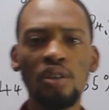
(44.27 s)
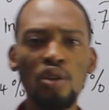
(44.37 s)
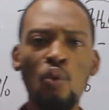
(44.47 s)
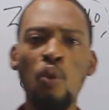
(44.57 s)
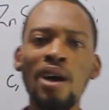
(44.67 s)

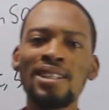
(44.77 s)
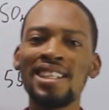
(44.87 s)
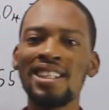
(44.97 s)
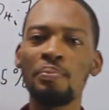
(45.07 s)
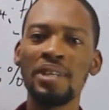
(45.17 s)
So what
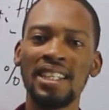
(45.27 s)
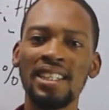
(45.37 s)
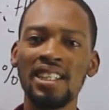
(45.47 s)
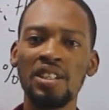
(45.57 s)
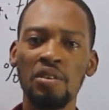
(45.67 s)
is the
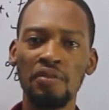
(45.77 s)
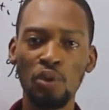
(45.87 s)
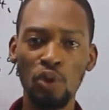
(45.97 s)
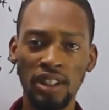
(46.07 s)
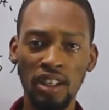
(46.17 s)
percentage of the
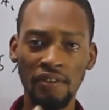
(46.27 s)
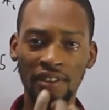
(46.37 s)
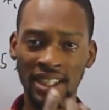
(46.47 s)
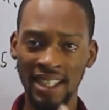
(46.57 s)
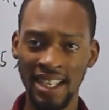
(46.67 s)
water of
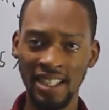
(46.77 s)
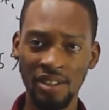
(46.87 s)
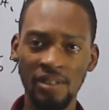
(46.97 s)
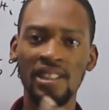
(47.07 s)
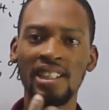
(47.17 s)

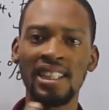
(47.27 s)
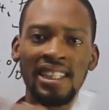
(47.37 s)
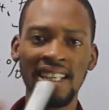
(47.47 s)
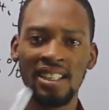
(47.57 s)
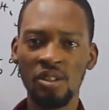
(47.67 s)
crystallization in
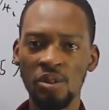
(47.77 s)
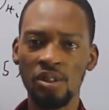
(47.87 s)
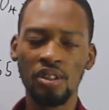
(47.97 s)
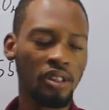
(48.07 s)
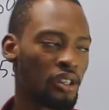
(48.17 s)
that
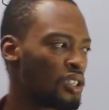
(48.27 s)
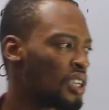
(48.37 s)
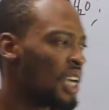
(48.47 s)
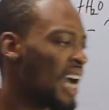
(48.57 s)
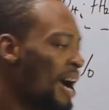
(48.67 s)
salt?
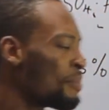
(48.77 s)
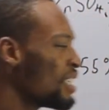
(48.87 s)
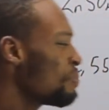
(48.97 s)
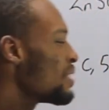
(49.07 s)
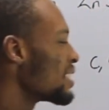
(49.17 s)
How
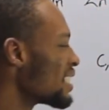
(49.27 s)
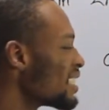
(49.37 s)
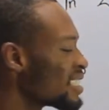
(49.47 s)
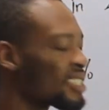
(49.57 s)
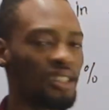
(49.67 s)
many
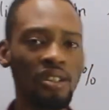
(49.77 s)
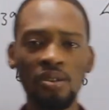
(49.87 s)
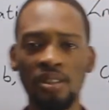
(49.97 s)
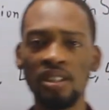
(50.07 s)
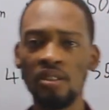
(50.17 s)
percent
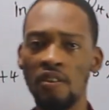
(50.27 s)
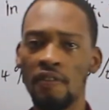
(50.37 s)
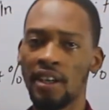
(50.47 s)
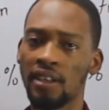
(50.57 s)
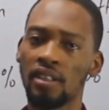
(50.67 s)
does it
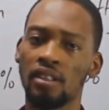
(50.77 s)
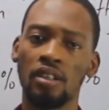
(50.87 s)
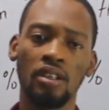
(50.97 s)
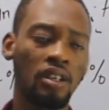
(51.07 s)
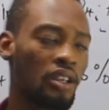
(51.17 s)
cover?
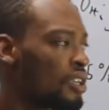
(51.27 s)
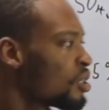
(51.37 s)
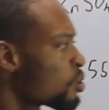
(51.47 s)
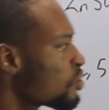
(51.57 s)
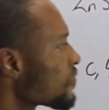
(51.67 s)

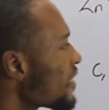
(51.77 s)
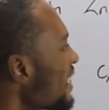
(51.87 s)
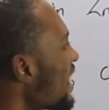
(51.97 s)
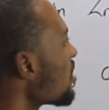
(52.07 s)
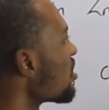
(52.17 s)
To
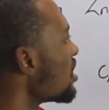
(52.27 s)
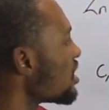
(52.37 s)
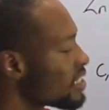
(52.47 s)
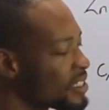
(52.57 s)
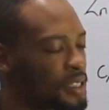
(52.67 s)
find out
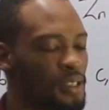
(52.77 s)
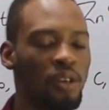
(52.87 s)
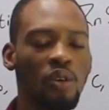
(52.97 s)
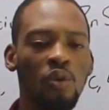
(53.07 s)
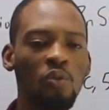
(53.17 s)
this,
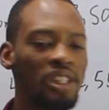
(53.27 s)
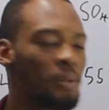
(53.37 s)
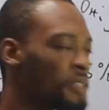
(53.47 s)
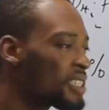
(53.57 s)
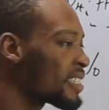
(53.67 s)
we
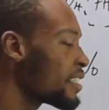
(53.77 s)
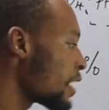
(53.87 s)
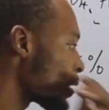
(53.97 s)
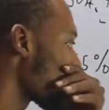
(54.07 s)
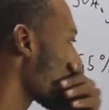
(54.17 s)
simply say
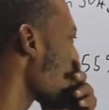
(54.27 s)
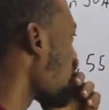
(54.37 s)
that